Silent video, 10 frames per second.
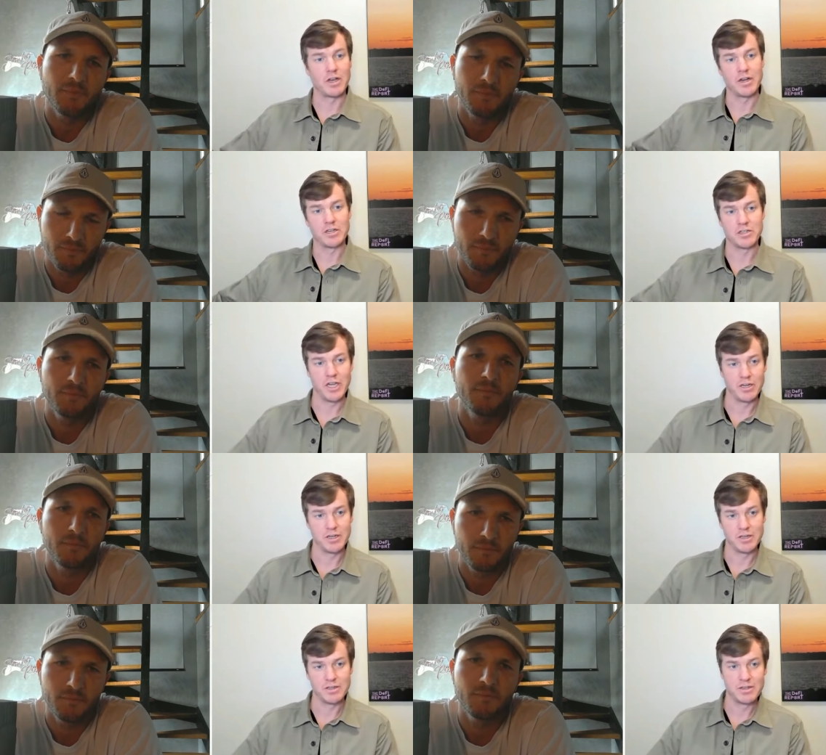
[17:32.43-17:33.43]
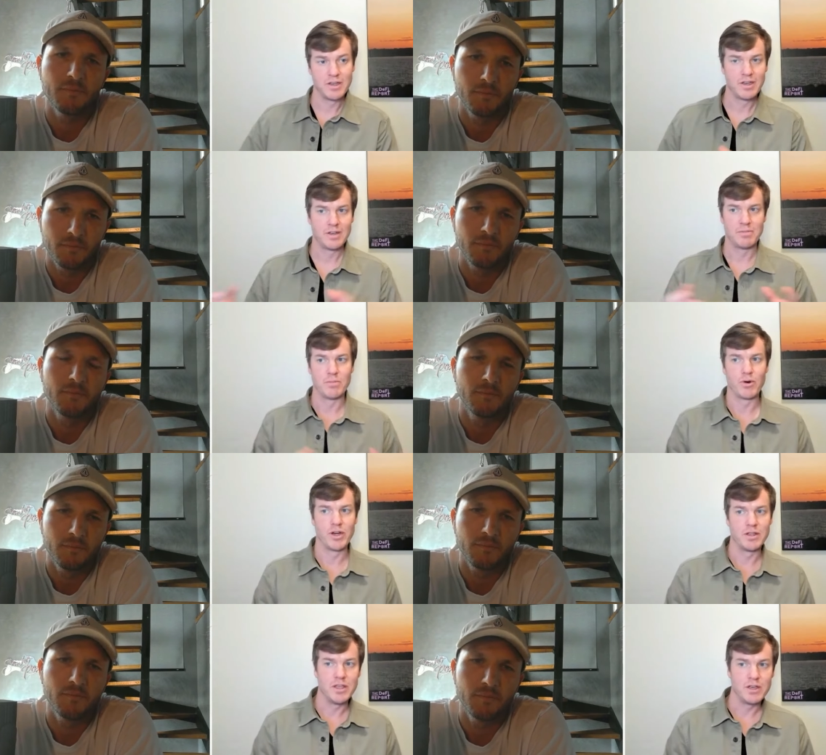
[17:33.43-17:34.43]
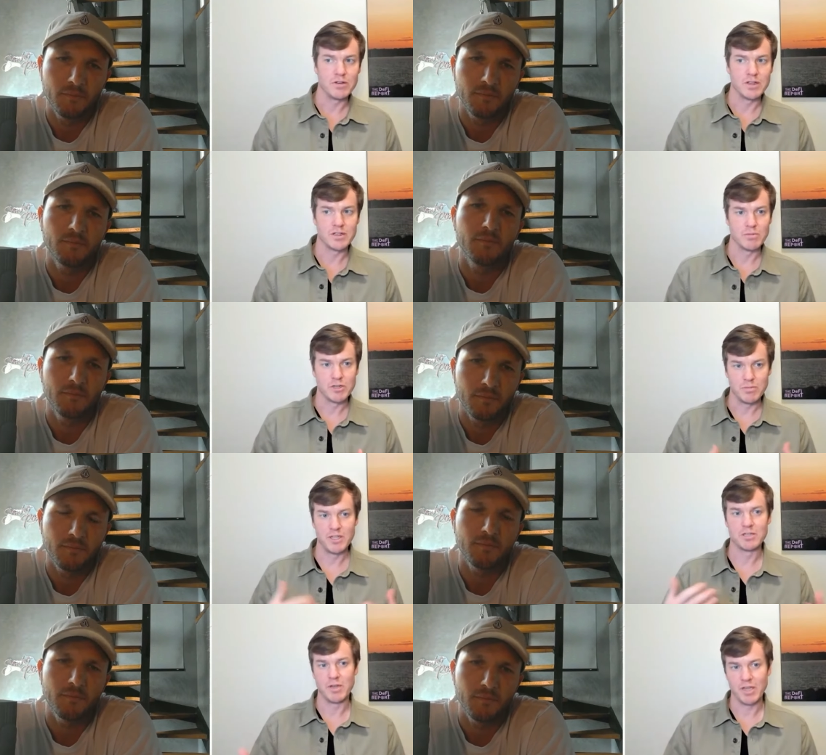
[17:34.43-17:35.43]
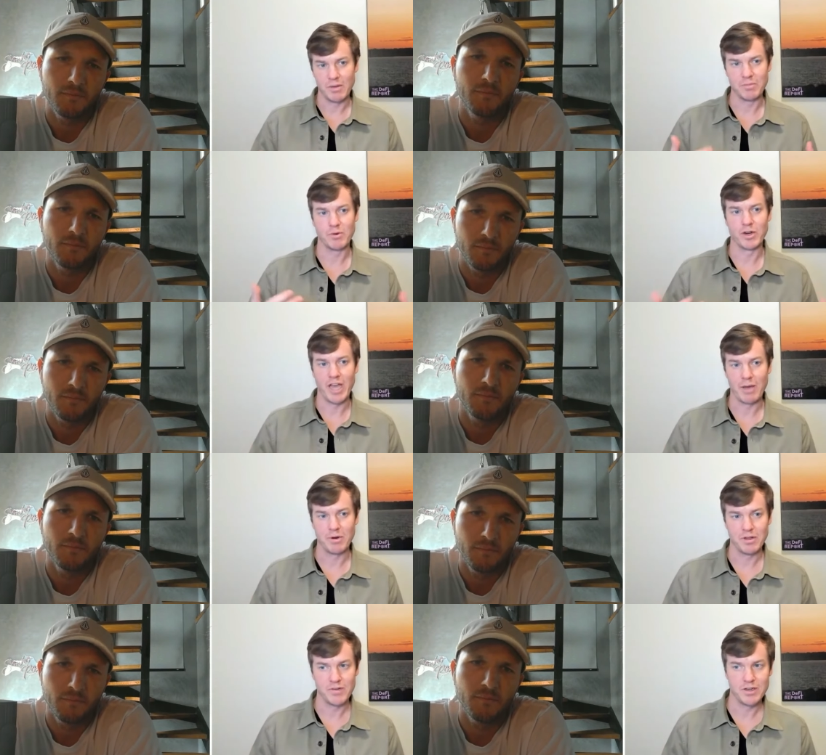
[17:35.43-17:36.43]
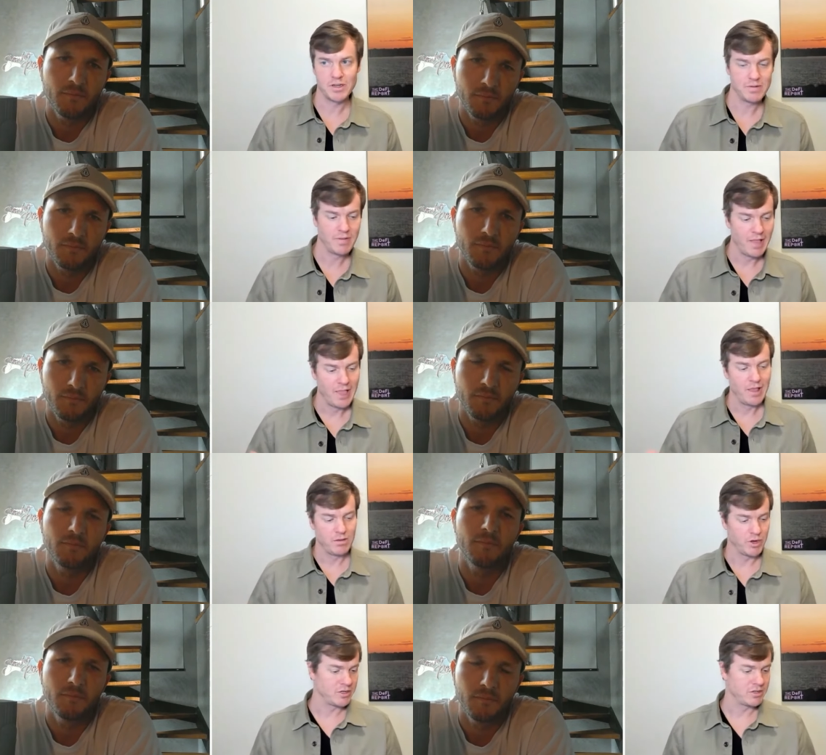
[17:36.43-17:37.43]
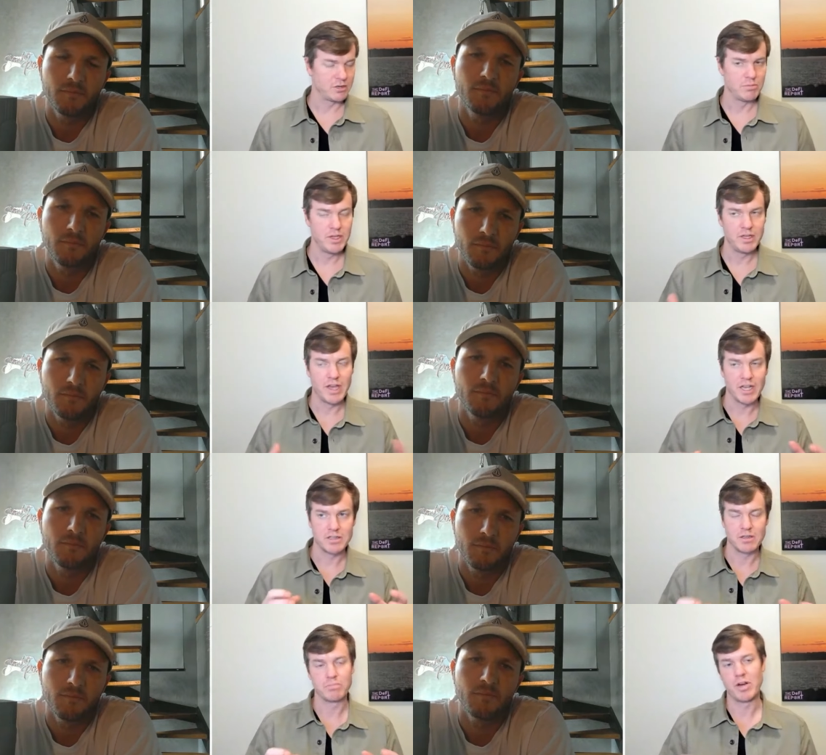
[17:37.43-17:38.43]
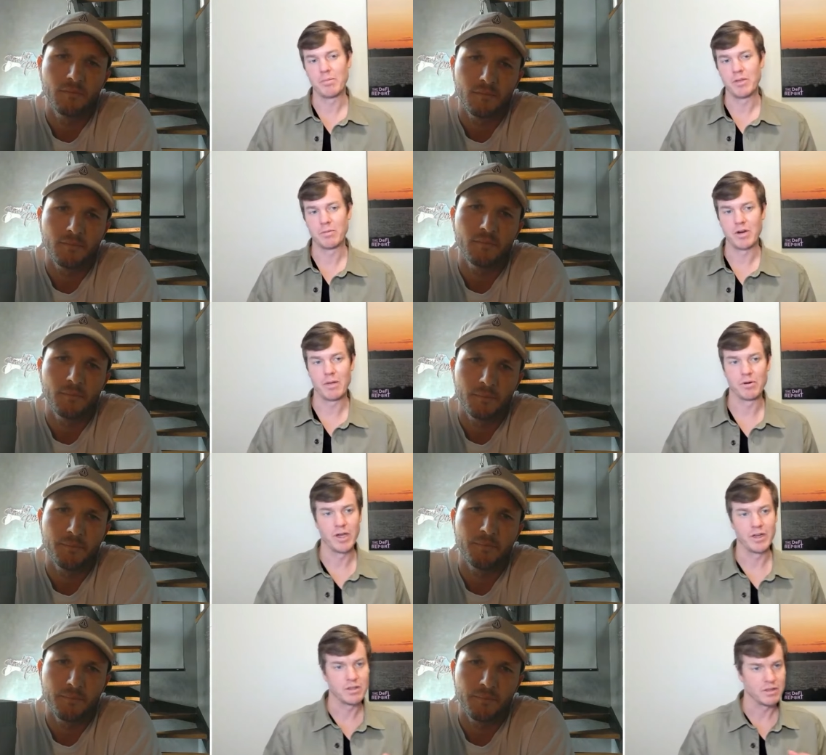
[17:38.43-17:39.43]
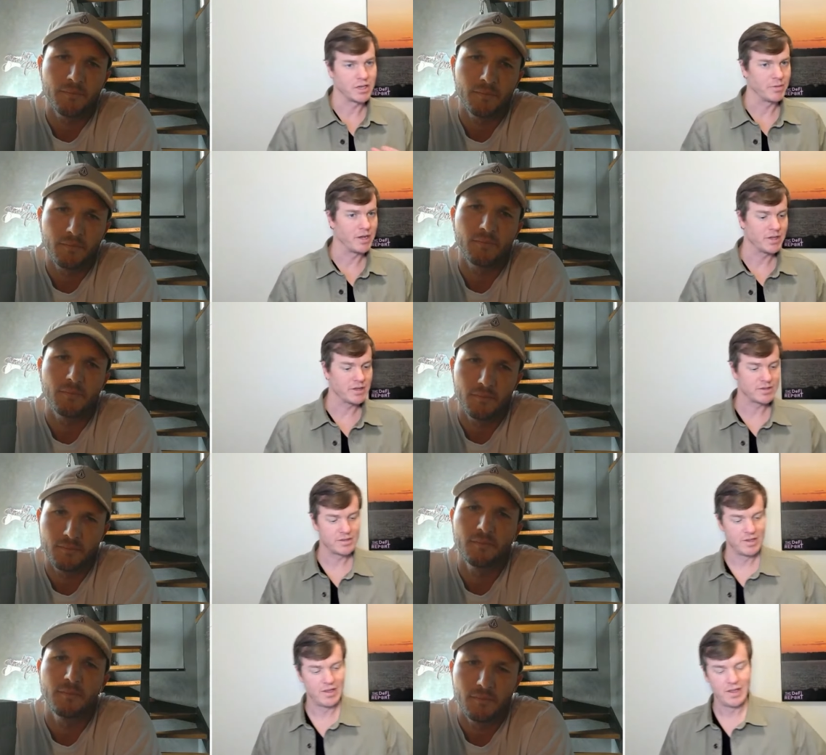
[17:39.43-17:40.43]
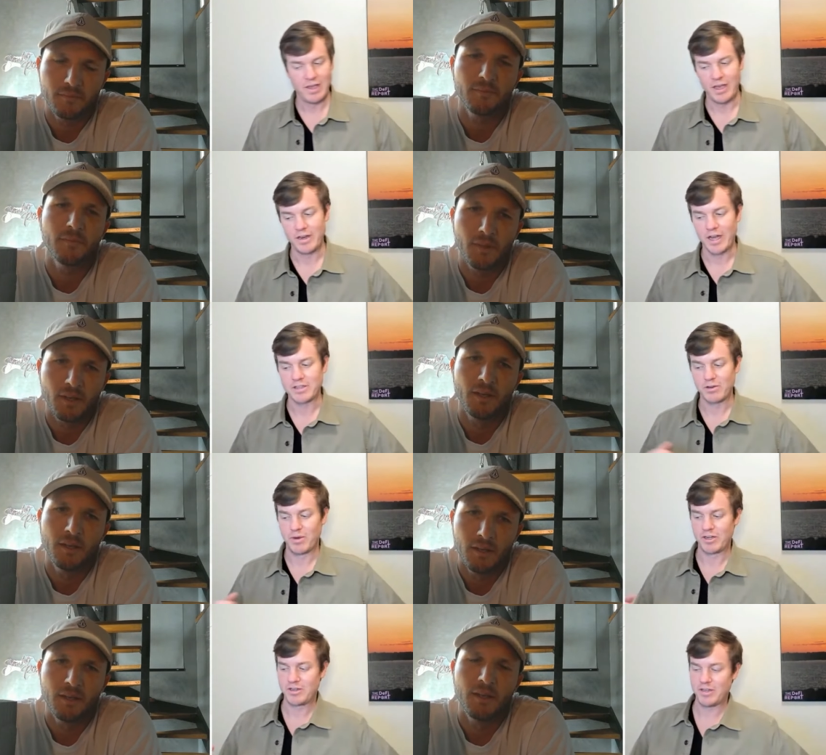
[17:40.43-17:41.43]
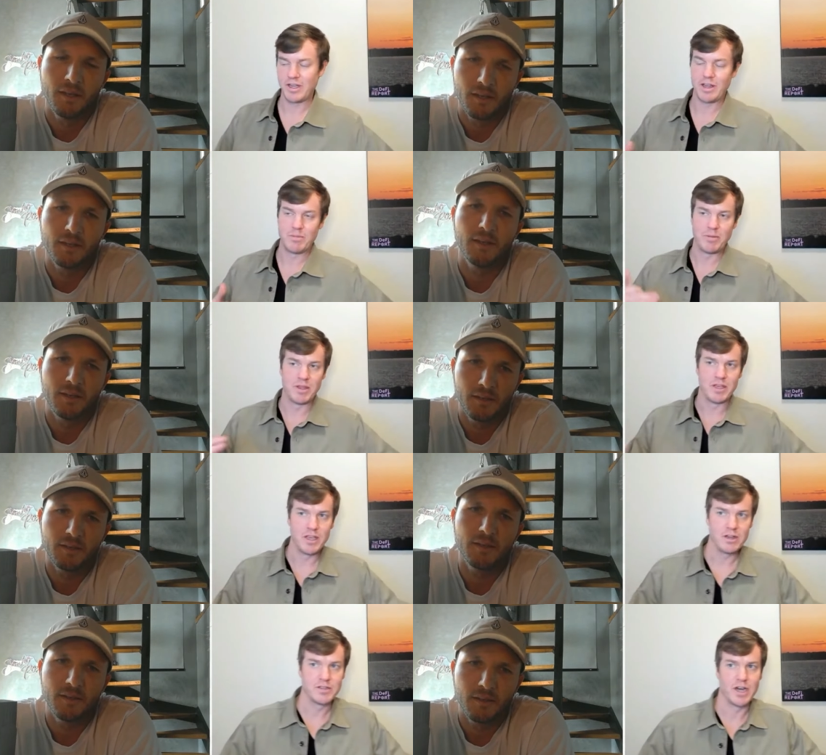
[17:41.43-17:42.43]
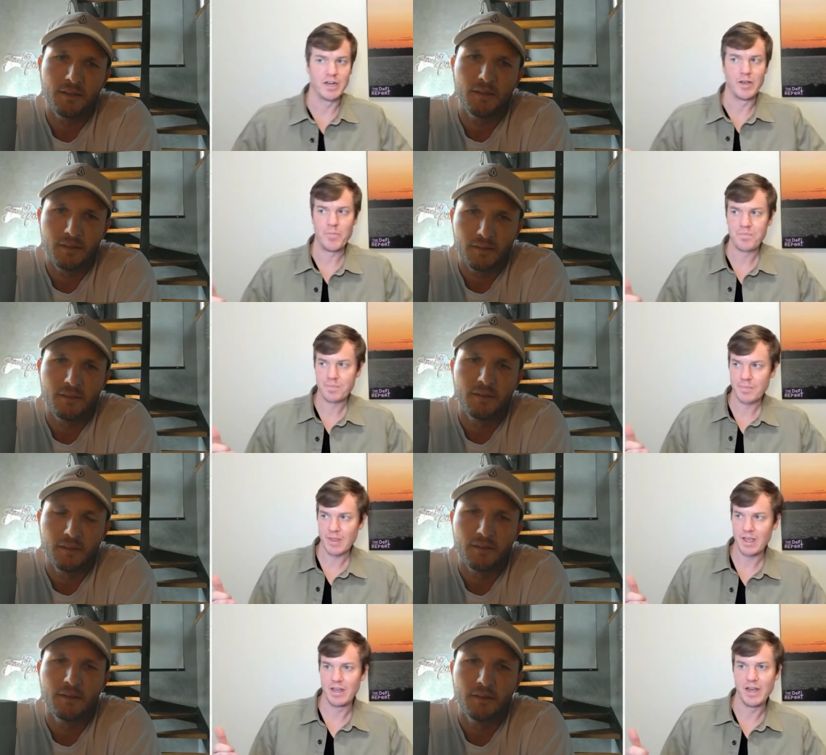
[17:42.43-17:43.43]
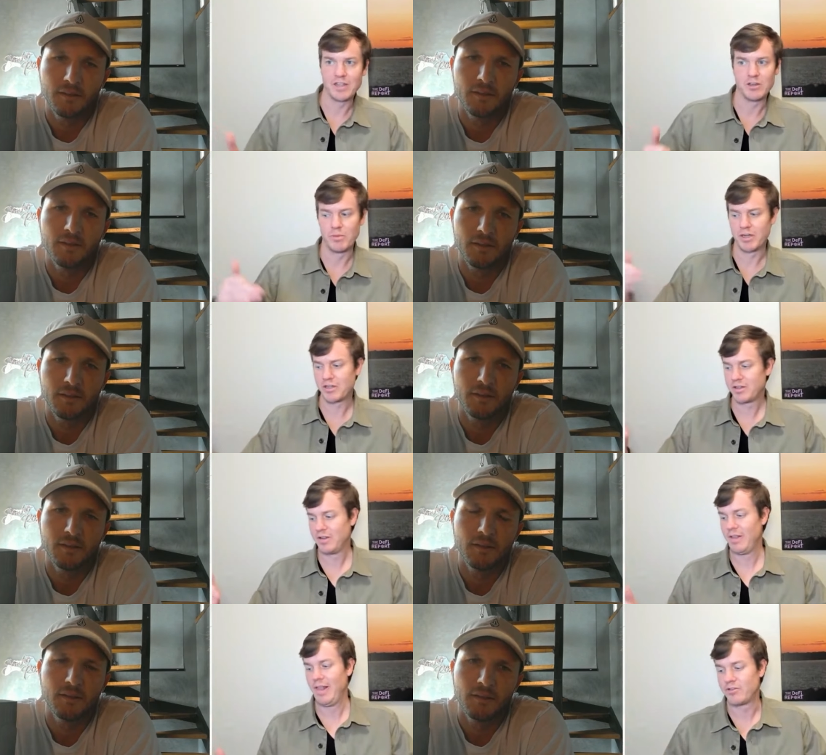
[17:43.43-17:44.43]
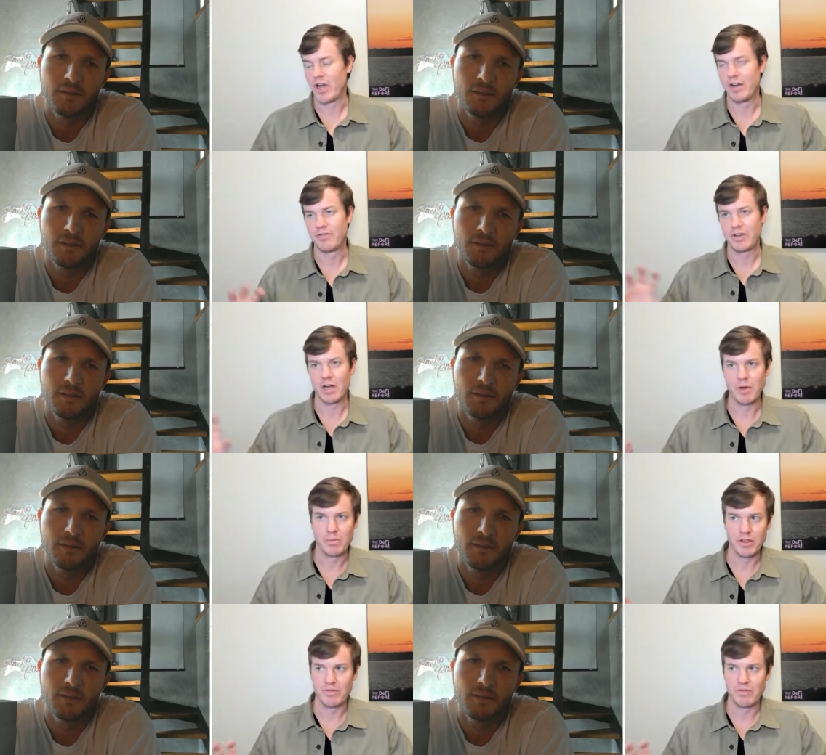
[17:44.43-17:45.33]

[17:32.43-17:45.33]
Speaker 1: on exchanges, more in the ecosystem, which means it's becoming more capital efficient, which to me, that's the probably the proper way to think about this. And not so much, and then maybe the yield on it, and not so much trying to come up with a